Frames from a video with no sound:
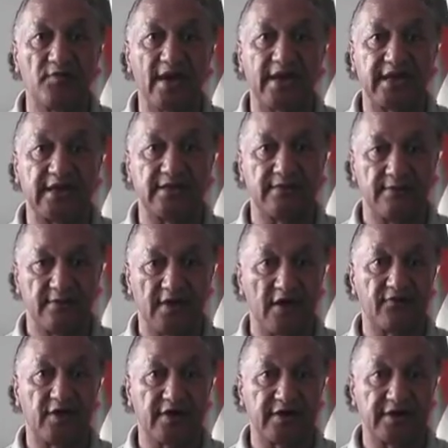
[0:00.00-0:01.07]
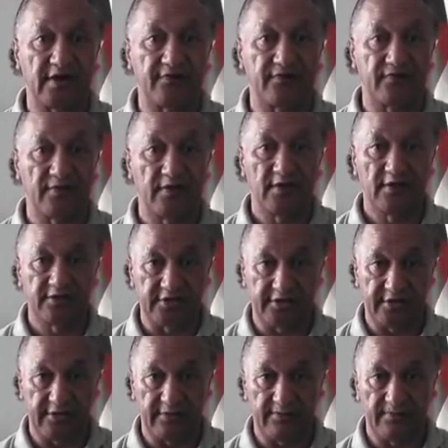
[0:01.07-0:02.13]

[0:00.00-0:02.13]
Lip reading: my head. I've got enough to do.